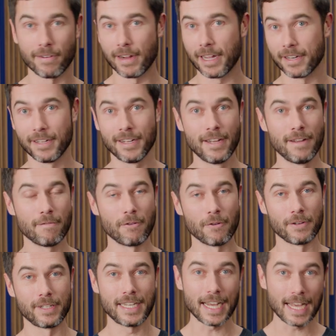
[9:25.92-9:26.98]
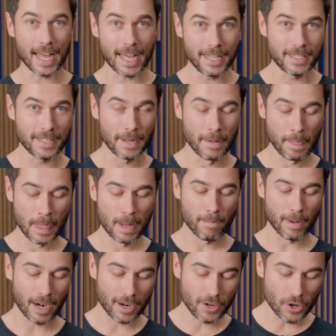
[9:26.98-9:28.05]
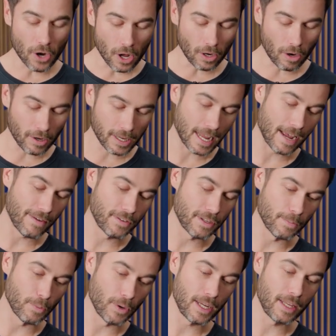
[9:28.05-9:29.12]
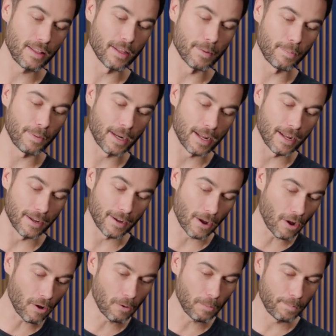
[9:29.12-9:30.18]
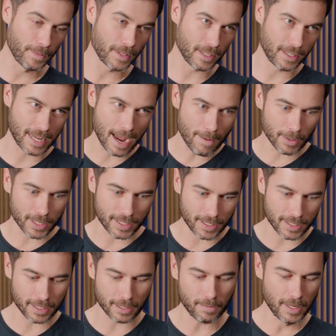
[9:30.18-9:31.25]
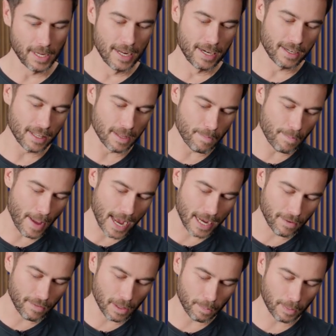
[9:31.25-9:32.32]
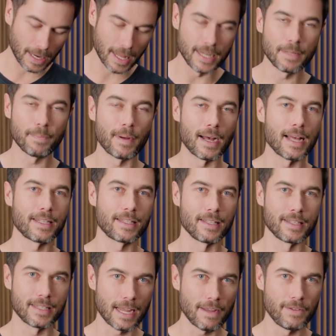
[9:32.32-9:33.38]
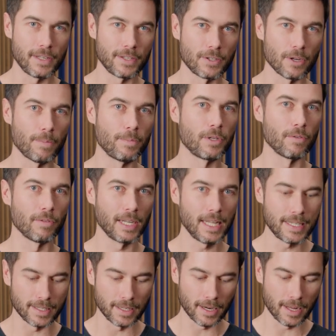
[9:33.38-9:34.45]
around for decades, but I no longer have to bring the whole camera system to the back of the plate past the safety stop to release it.